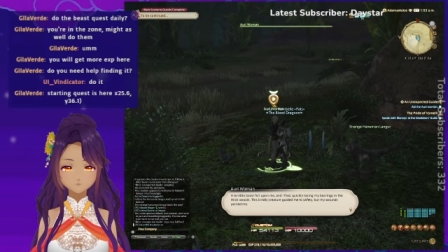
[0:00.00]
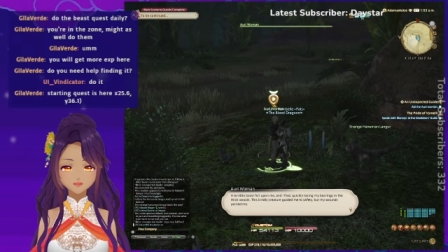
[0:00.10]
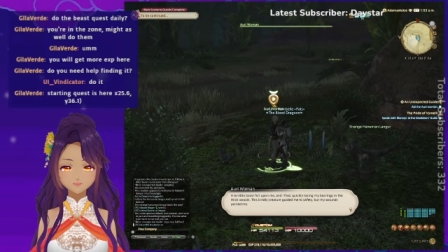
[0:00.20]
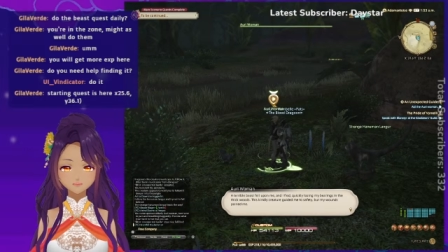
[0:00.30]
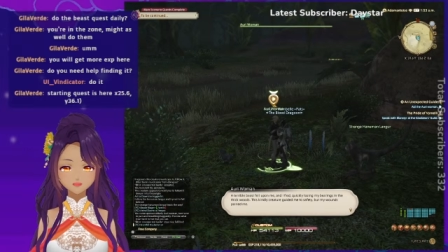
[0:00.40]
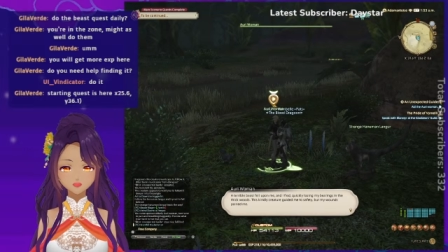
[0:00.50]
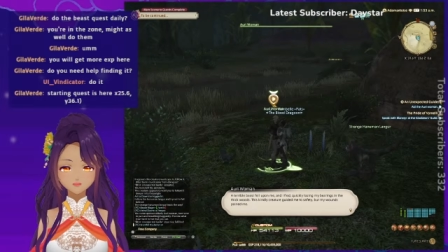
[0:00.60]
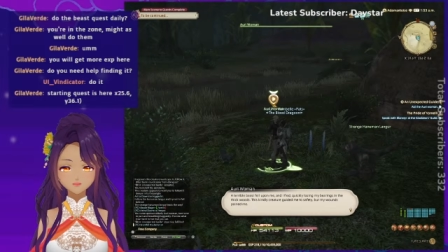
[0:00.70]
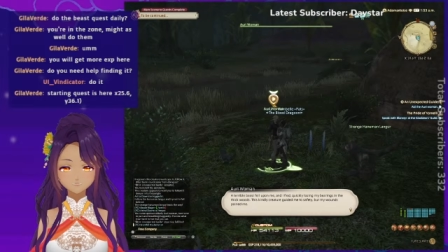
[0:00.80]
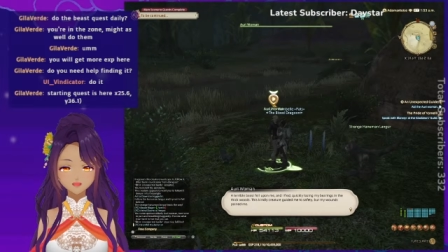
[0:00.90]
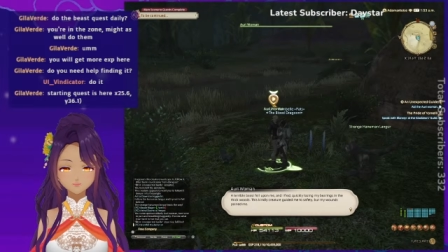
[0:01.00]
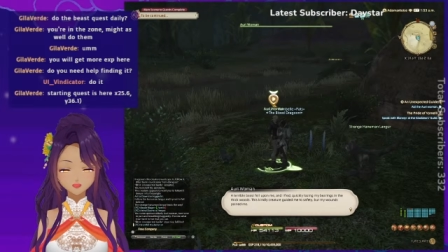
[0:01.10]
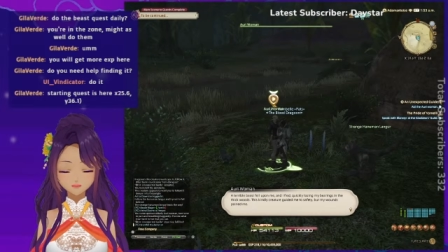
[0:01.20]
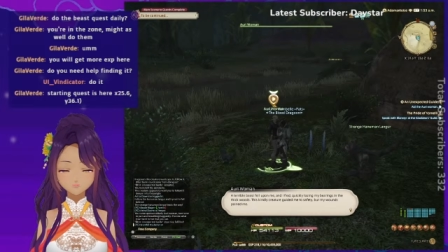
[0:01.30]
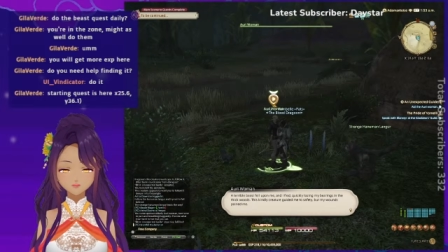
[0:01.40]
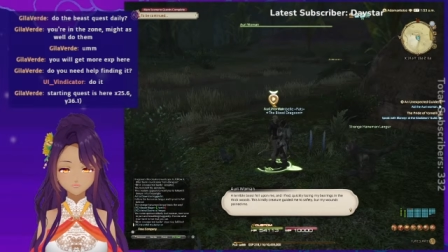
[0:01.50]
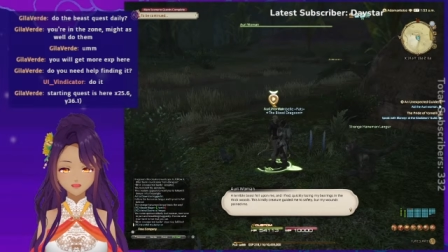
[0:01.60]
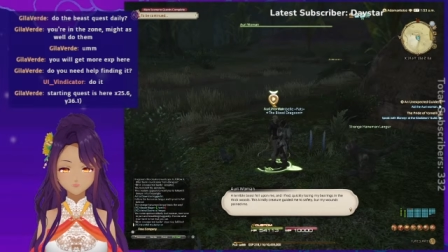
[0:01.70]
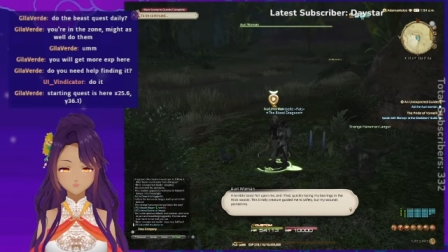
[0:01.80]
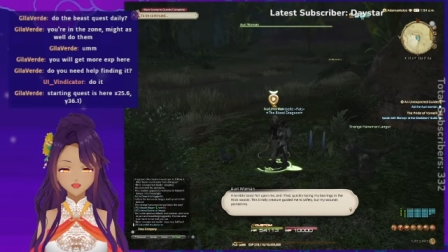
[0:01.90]
A terrible beast fell upon me and I
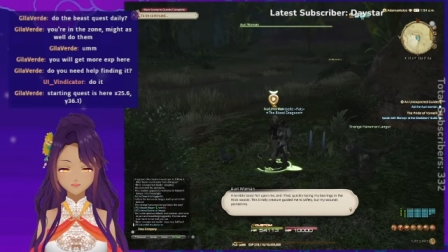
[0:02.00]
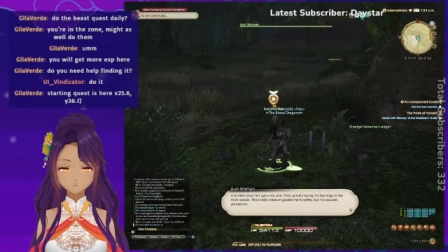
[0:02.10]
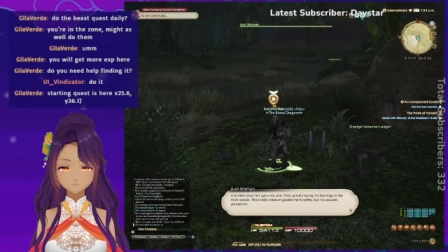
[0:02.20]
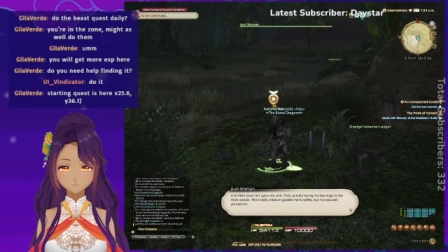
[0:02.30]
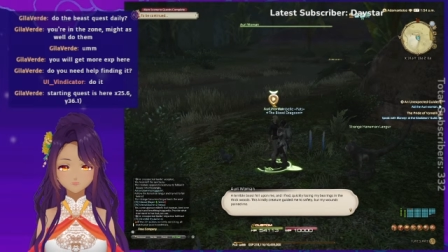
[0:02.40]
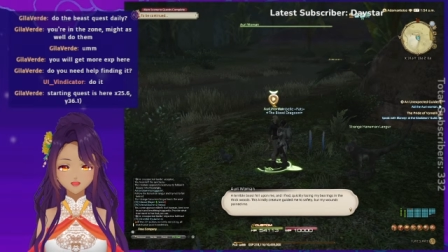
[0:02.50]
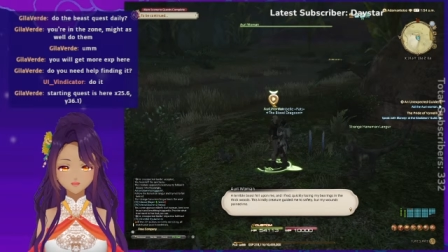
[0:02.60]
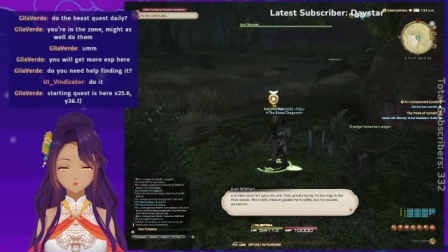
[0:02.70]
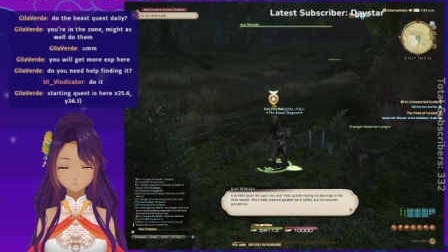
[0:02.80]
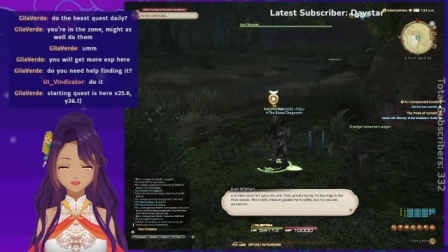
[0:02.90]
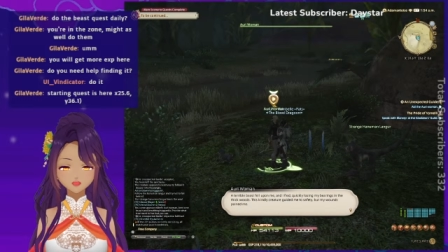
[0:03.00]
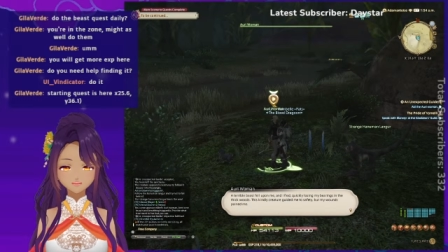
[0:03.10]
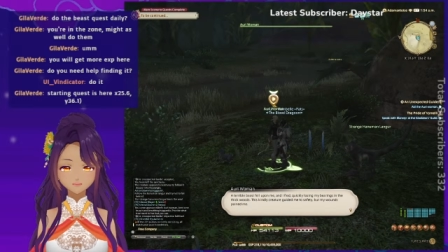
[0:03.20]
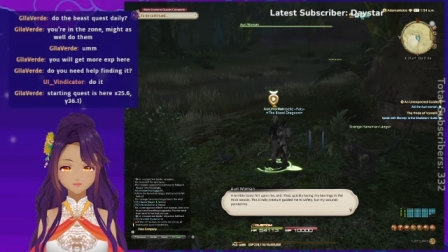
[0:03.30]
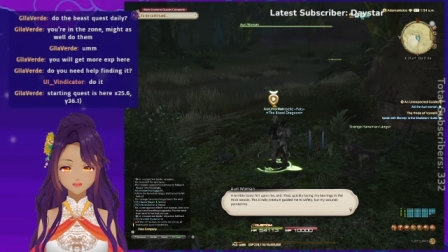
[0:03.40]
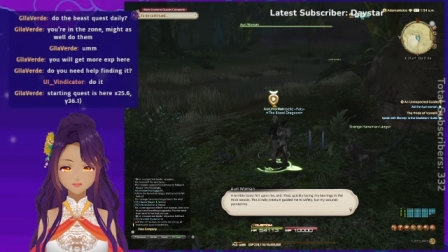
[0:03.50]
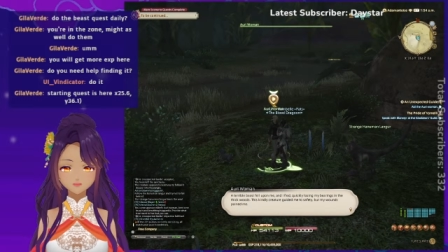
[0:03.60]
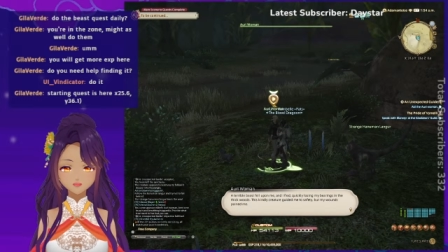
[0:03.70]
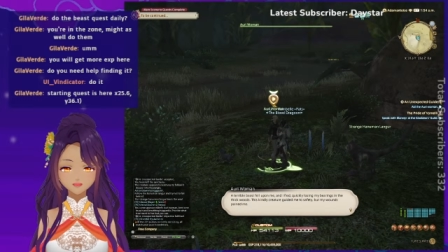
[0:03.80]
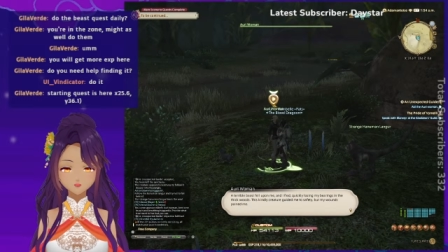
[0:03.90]
fled, quickly losing my bearings in
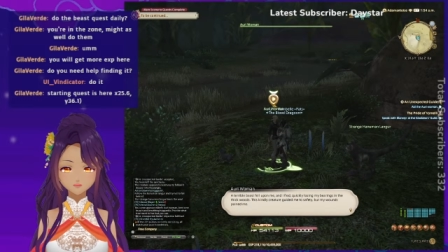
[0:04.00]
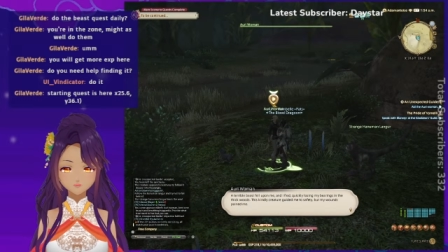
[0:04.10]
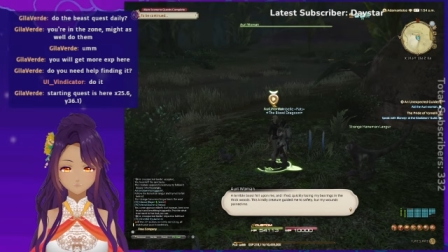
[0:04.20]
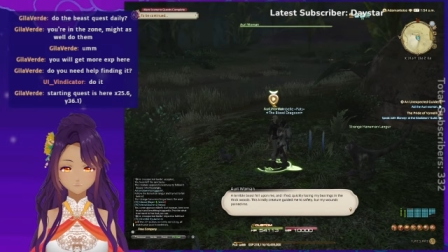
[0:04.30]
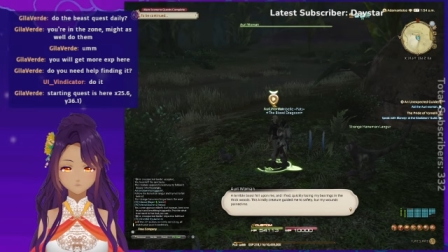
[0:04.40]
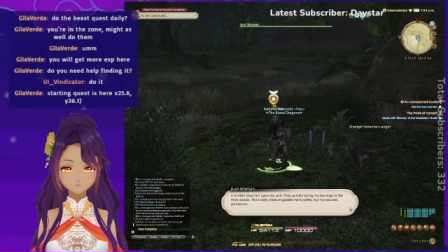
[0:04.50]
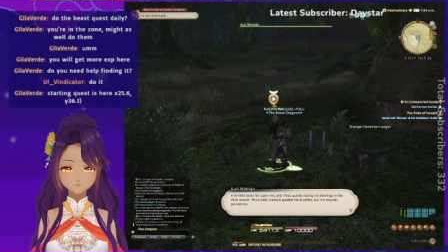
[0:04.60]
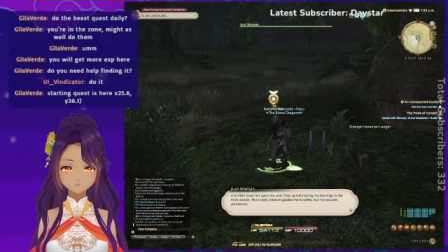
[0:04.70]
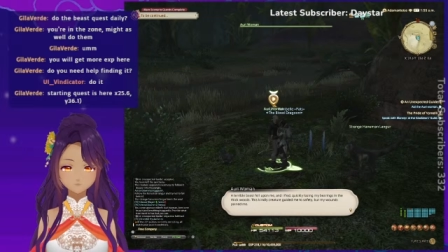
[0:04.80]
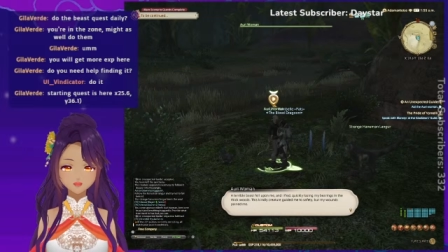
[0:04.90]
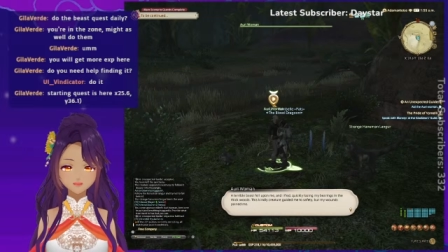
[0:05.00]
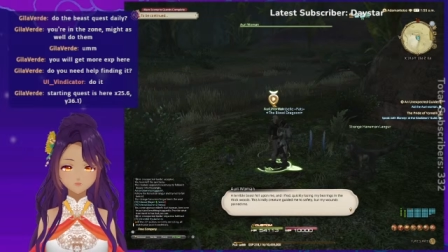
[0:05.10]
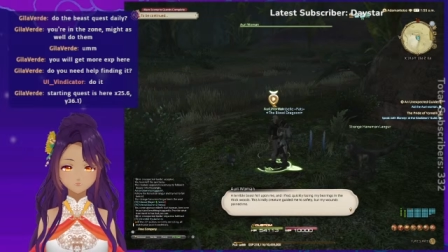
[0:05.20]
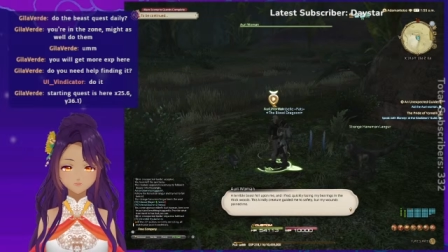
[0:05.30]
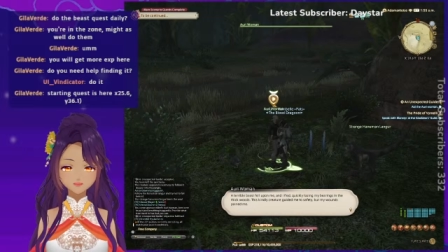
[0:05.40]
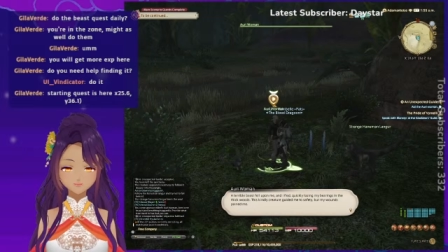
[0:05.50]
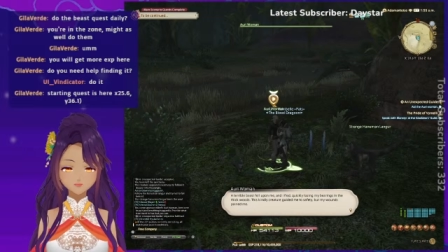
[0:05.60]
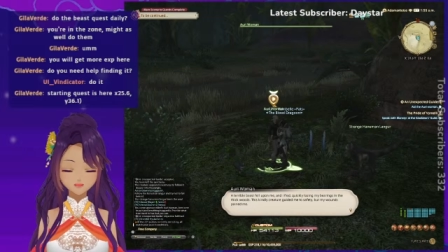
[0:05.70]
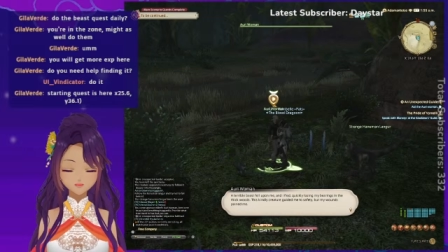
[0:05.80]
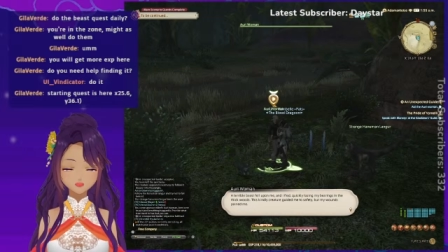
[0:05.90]
the thick woods. This kindly
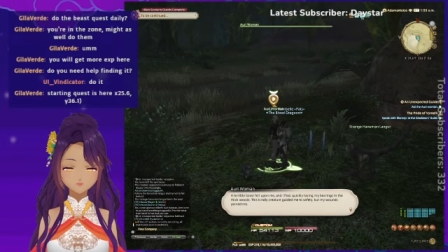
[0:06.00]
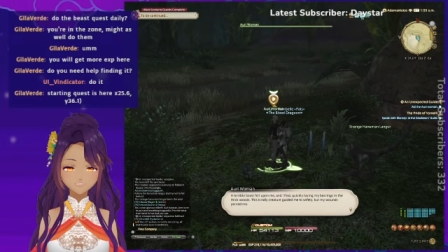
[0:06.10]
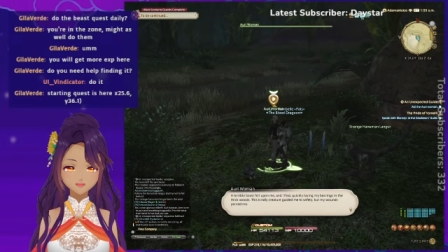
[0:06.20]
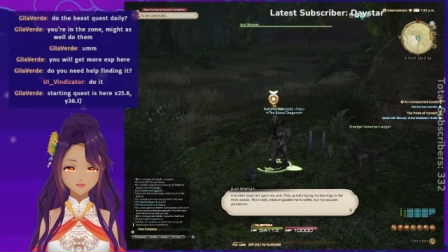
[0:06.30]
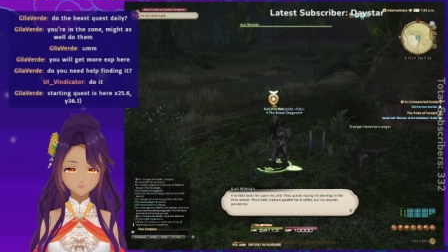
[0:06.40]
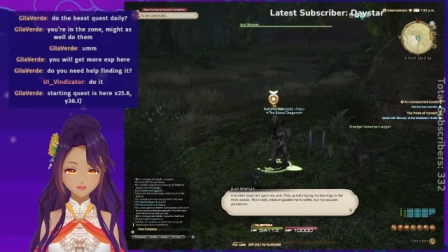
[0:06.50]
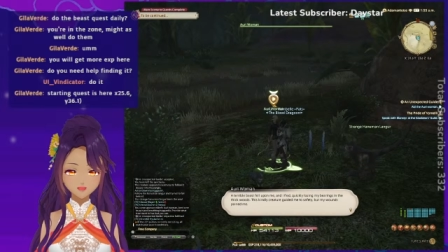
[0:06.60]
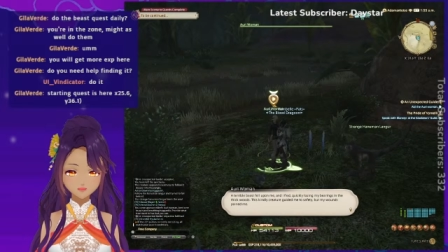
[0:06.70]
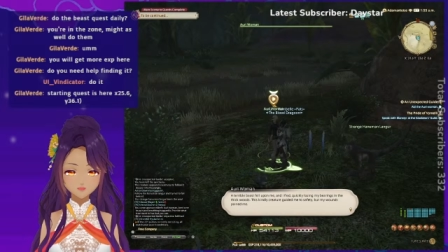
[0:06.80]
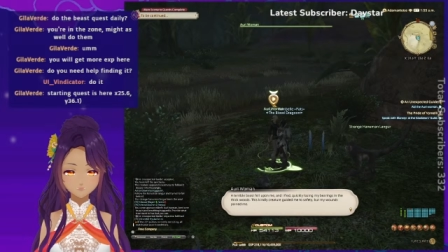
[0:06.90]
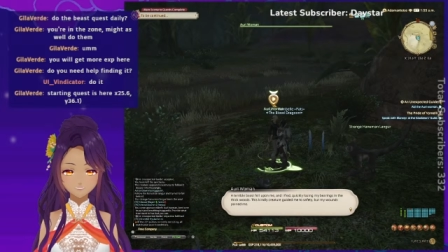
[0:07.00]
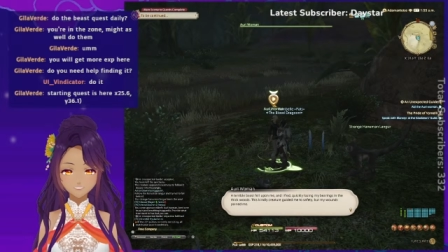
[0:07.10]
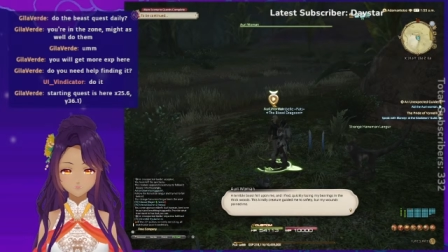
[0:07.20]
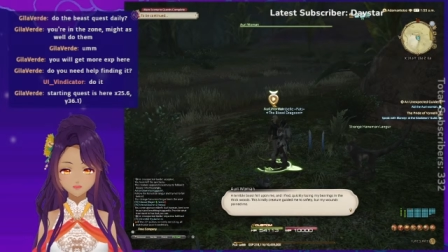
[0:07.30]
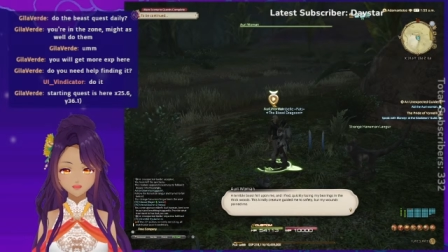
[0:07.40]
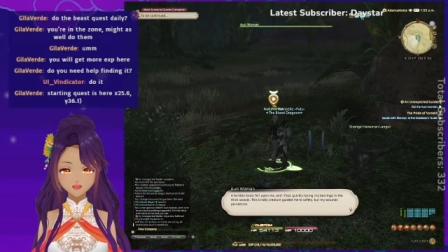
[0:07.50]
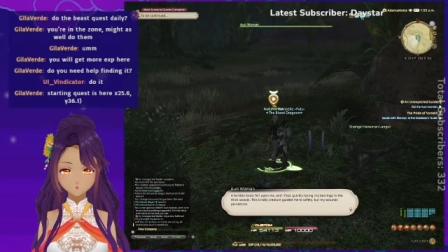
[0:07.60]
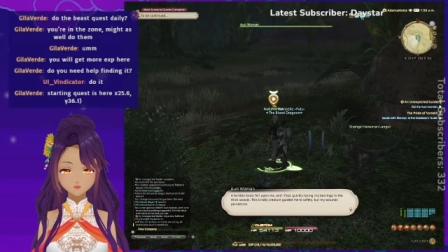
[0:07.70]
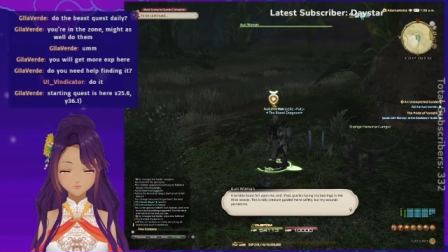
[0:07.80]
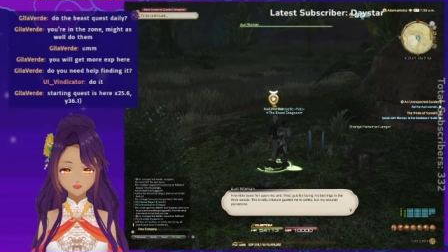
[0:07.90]
creature guided me to safety, but my
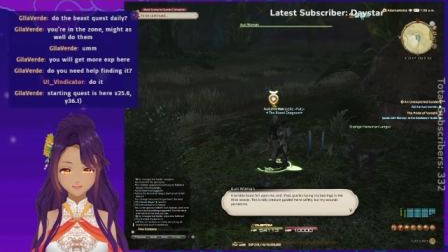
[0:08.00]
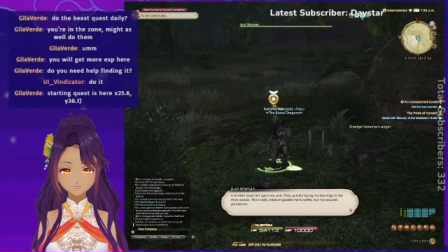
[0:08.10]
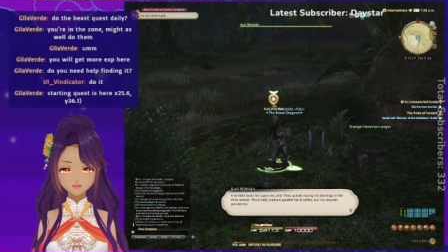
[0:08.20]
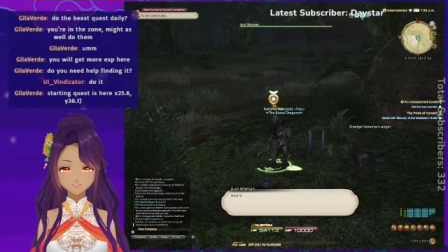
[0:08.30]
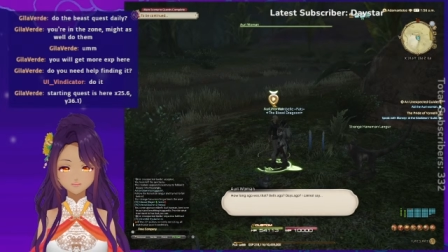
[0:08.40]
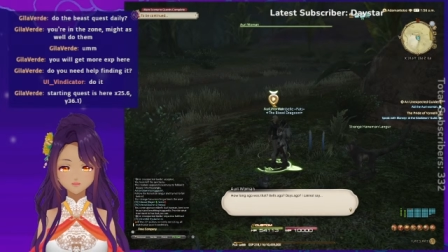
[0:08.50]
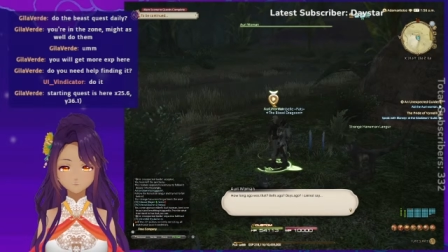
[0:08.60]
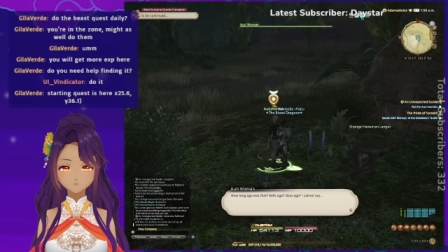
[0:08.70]
wounds pained me.